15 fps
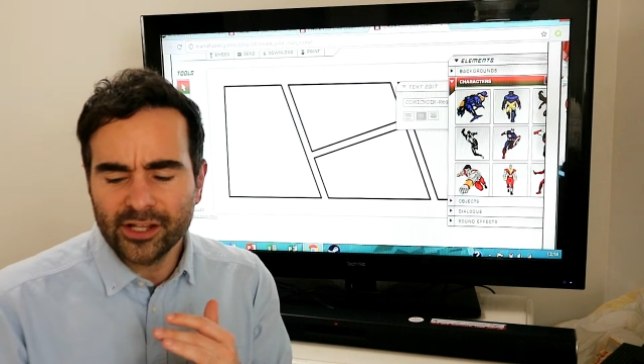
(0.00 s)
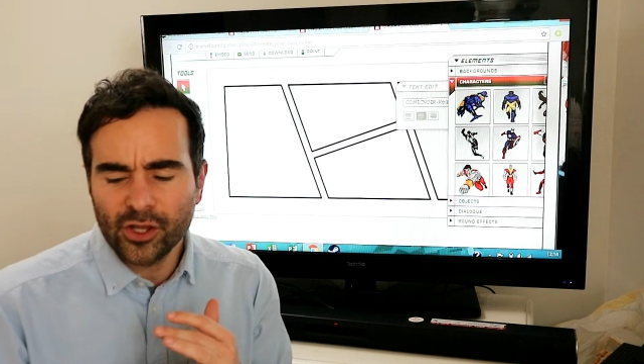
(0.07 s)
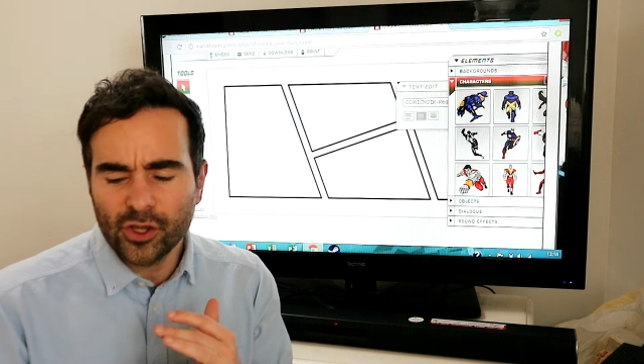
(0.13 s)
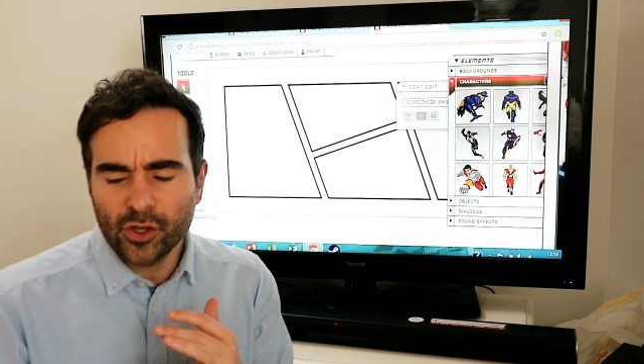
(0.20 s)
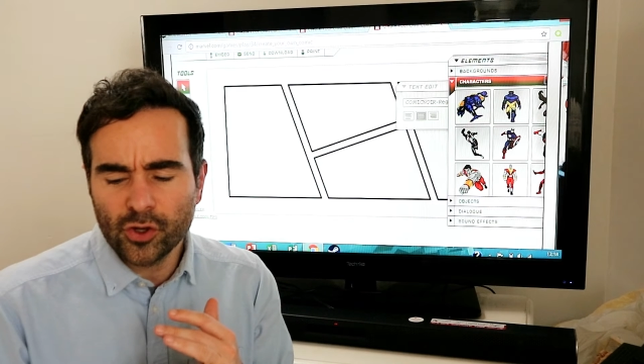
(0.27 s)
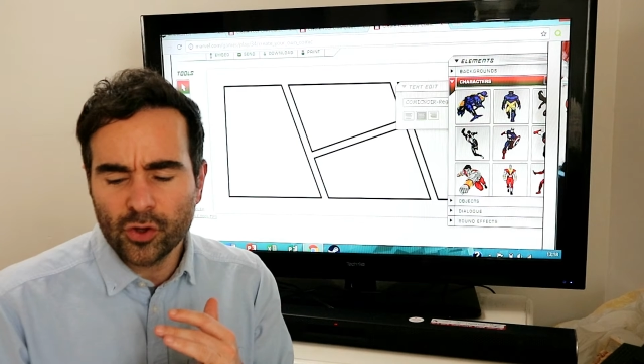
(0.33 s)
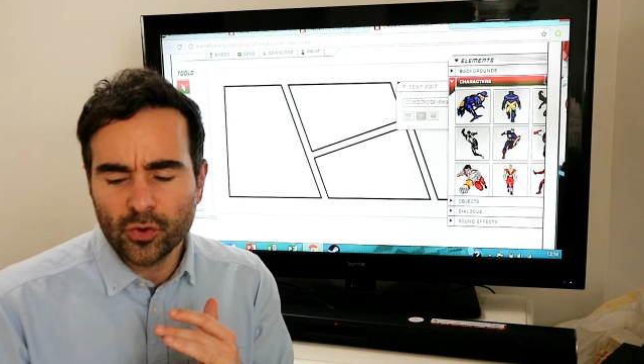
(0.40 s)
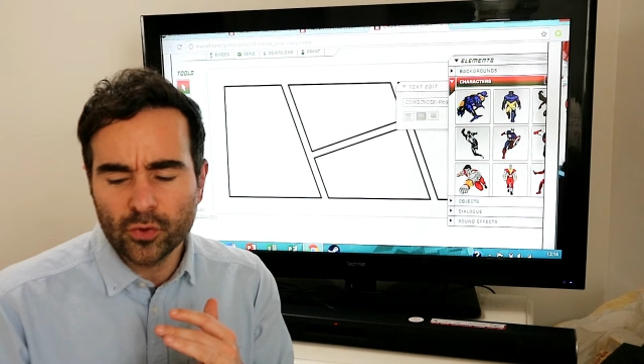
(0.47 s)

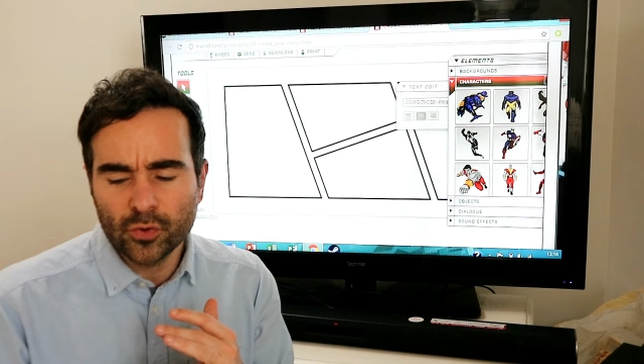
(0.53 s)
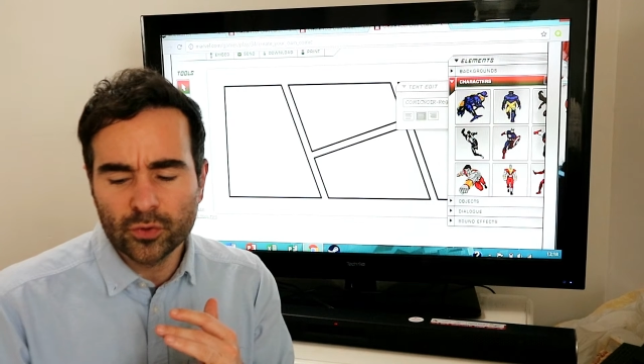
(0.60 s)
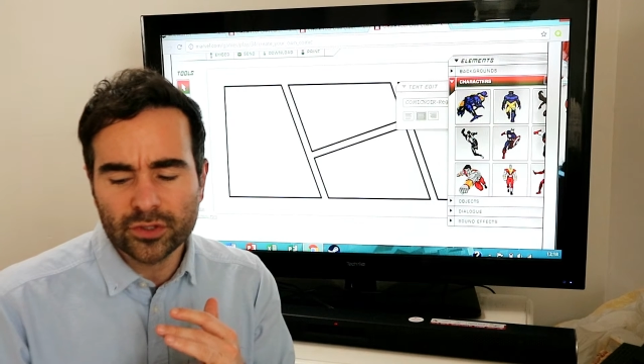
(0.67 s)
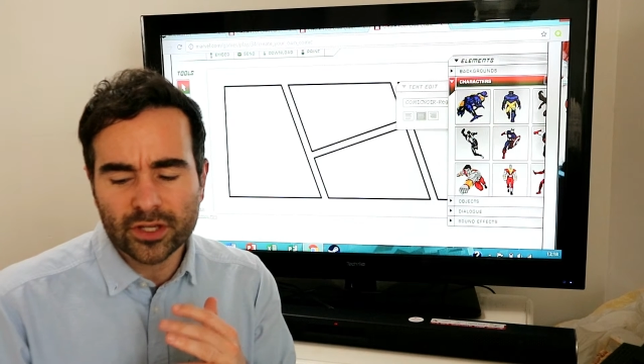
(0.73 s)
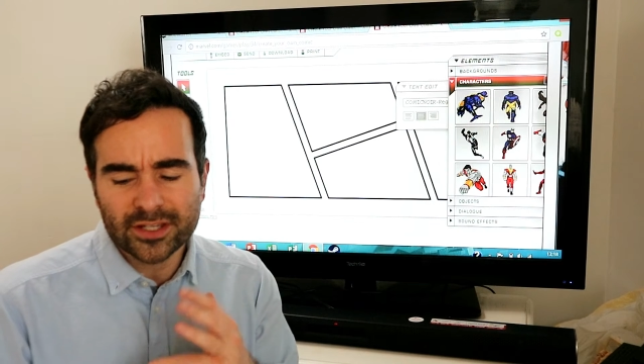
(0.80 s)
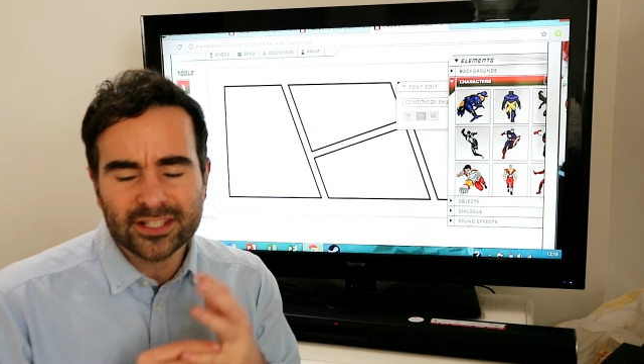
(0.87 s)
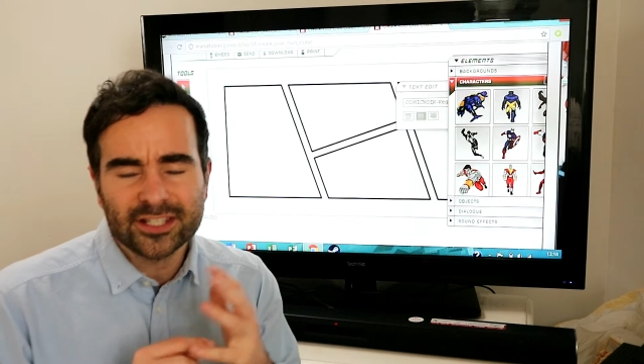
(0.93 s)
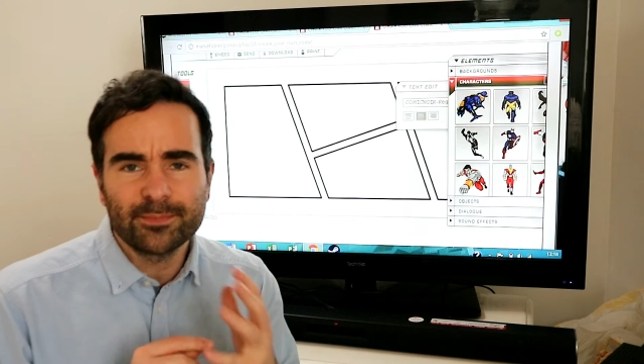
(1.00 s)
use
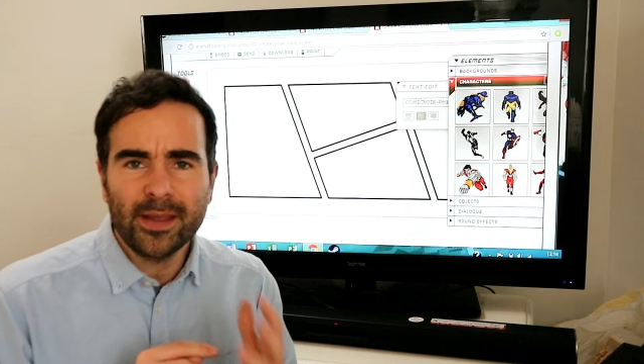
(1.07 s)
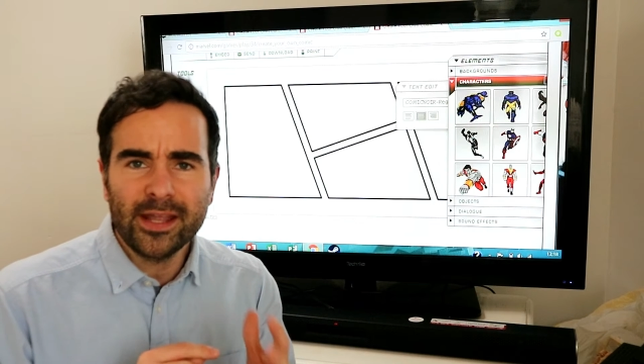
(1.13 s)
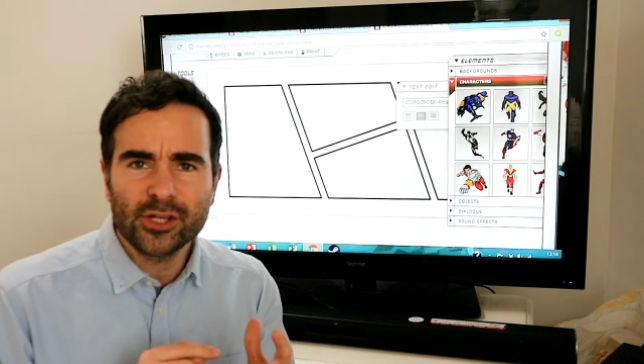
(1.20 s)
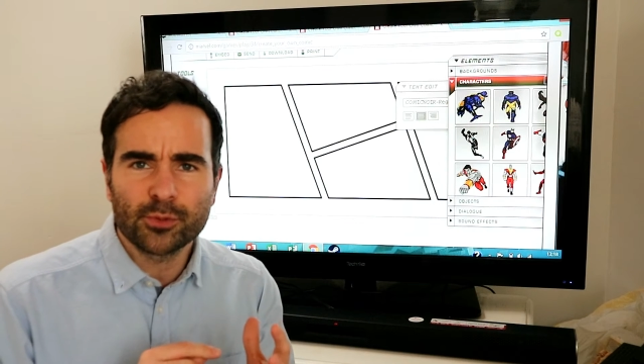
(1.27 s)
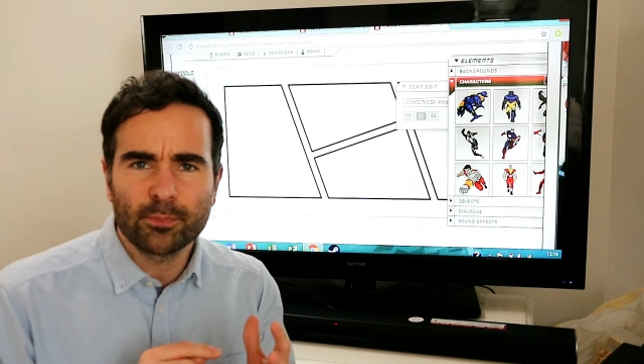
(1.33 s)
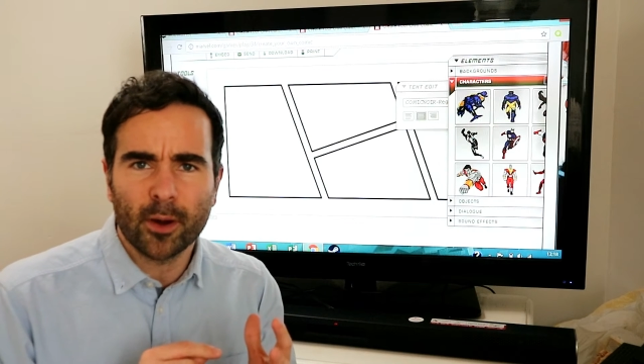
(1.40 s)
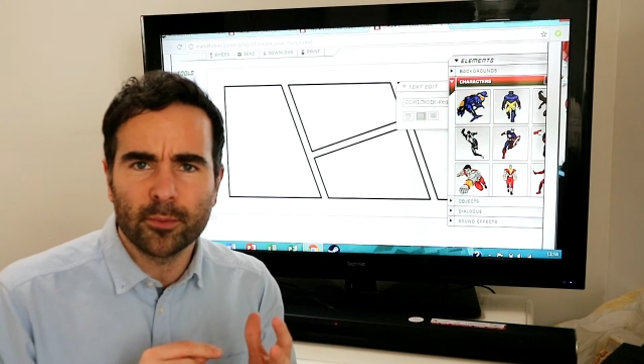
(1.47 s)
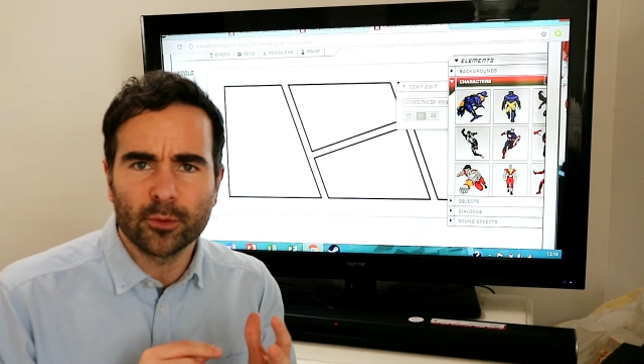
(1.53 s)
speech
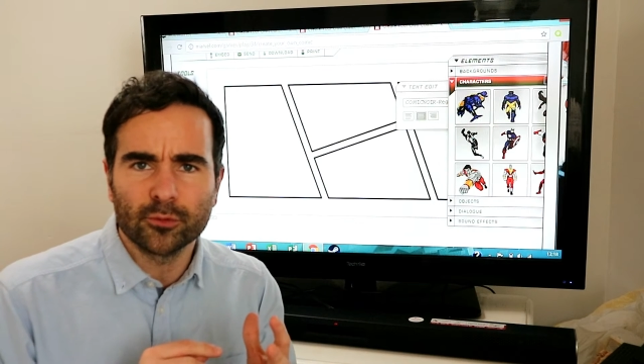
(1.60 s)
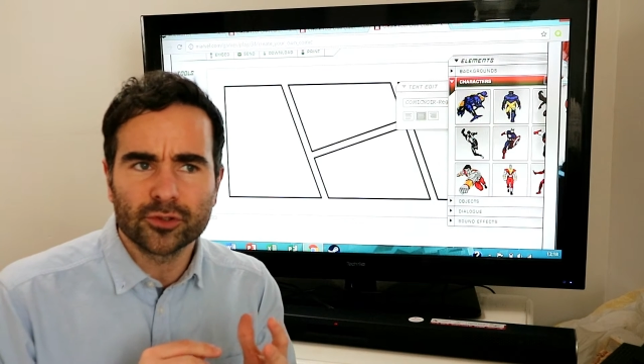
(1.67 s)
bubbles,